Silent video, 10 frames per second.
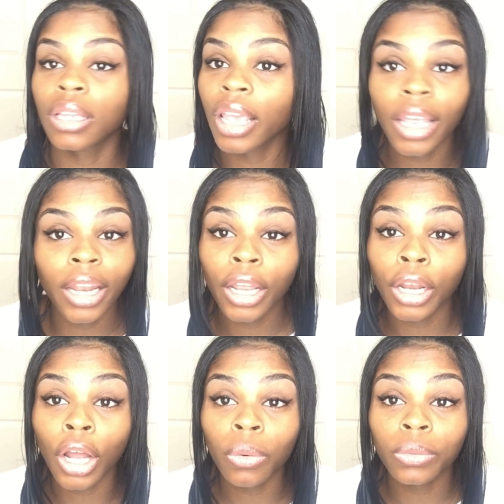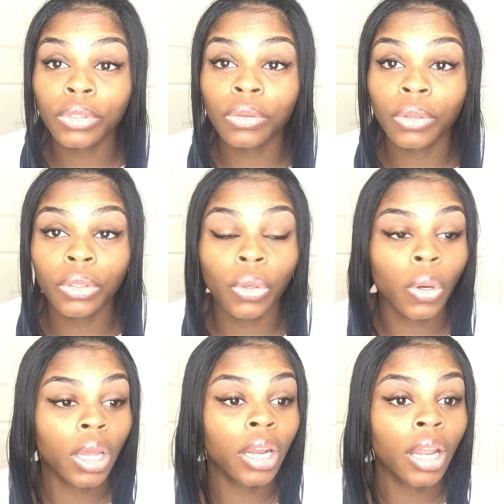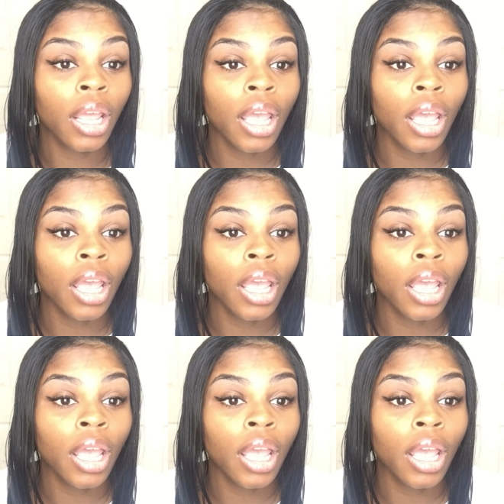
He didn't know what was going on.